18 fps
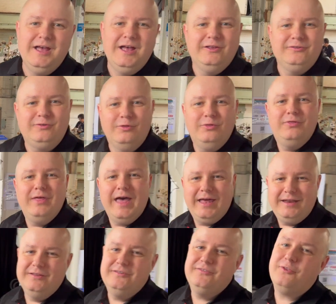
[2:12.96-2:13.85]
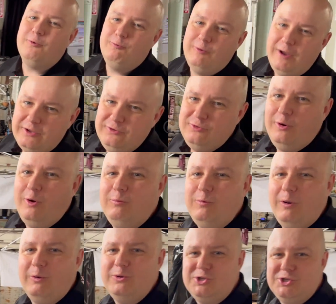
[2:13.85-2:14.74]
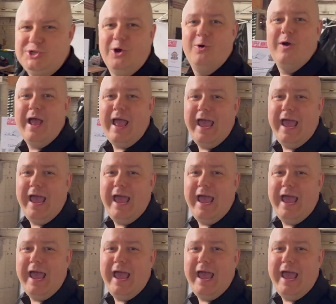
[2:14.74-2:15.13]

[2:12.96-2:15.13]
So that is the Retro Roadshow